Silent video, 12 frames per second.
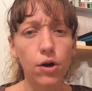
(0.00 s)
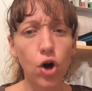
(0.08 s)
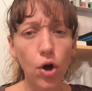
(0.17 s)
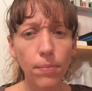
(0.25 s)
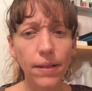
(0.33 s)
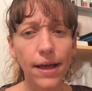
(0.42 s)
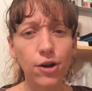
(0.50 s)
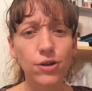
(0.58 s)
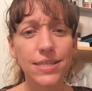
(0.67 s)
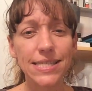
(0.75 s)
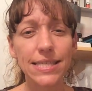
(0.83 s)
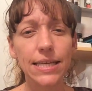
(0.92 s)

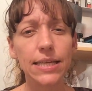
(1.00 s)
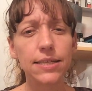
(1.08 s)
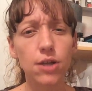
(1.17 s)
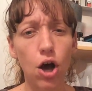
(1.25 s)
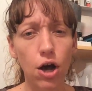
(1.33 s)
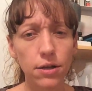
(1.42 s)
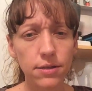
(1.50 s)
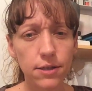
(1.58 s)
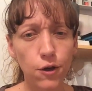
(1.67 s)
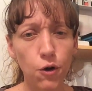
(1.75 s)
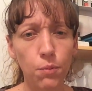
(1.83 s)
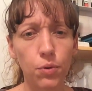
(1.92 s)
gallbladder disease,
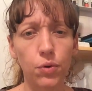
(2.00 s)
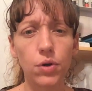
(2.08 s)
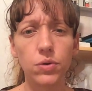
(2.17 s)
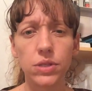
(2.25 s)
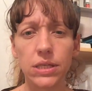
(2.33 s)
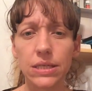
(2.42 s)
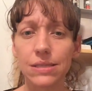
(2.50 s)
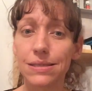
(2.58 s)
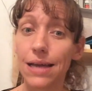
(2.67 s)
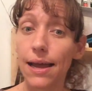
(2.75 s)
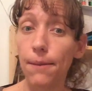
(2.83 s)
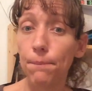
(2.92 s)
osteoporosis,
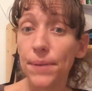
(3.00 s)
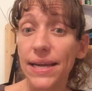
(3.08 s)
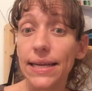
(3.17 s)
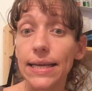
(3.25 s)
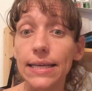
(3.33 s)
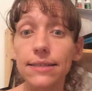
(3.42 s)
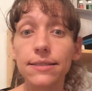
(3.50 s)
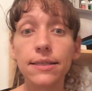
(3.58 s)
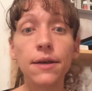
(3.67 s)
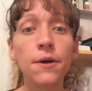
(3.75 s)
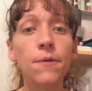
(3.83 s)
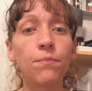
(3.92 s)

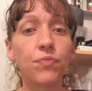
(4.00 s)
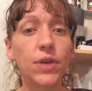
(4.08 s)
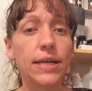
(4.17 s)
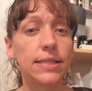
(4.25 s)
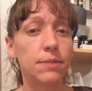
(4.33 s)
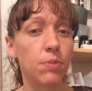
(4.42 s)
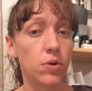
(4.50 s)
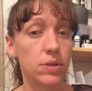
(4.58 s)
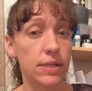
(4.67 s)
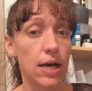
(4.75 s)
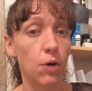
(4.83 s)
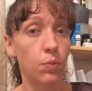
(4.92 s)
diabetes. It's
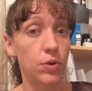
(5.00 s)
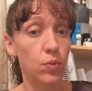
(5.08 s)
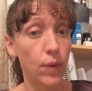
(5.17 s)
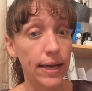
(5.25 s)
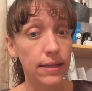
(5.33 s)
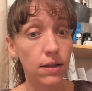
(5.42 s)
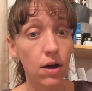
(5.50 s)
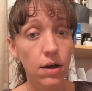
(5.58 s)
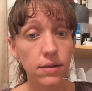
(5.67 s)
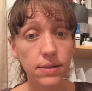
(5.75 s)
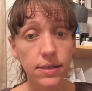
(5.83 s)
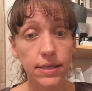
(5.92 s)
supposed to help with weight
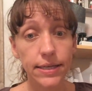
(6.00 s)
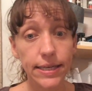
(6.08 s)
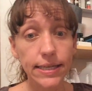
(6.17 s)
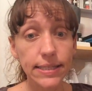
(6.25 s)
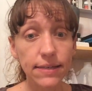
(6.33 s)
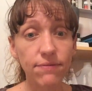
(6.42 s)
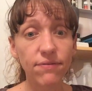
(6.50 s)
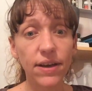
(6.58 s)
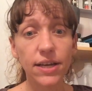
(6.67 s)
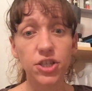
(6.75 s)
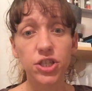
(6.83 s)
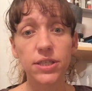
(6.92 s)
loss, yeast
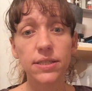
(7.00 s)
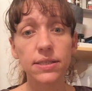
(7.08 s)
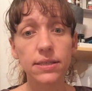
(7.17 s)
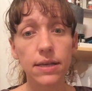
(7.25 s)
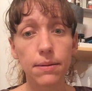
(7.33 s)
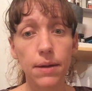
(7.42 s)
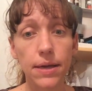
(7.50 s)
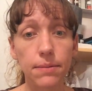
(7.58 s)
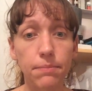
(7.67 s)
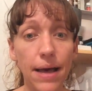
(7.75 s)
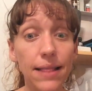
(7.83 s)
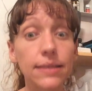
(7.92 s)
infections,
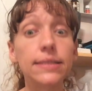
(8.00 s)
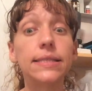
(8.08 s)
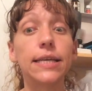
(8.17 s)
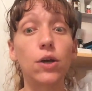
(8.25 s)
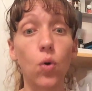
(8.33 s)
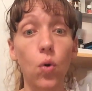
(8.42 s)
and balancing